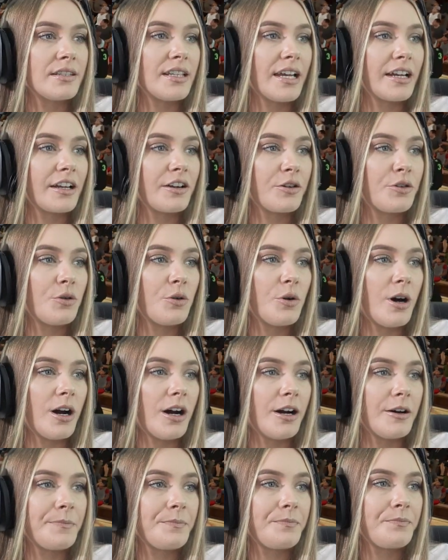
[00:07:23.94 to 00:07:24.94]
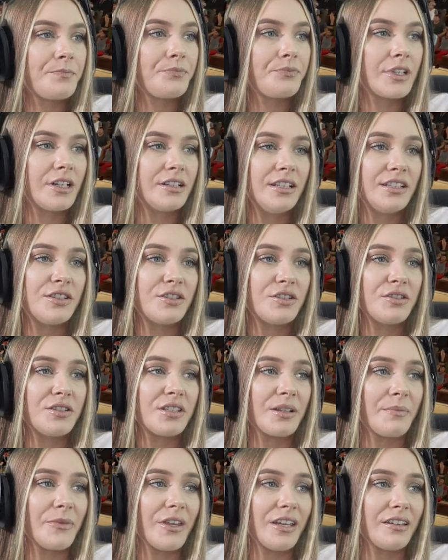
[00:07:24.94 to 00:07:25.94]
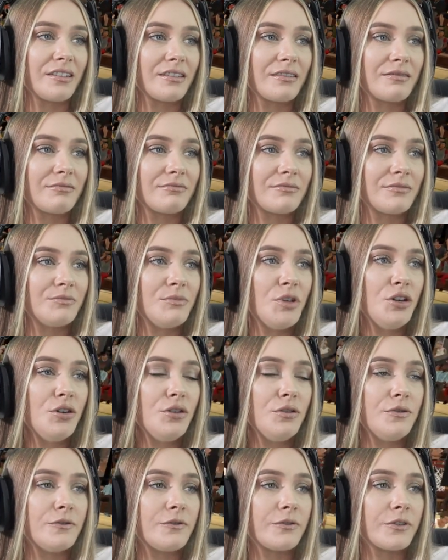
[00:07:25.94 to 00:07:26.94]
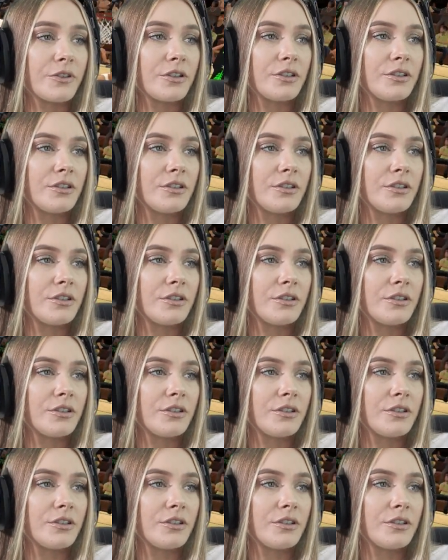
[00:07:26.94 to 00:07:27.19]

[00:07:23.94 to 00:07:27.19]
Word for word: second quarter. I need to do something. Move.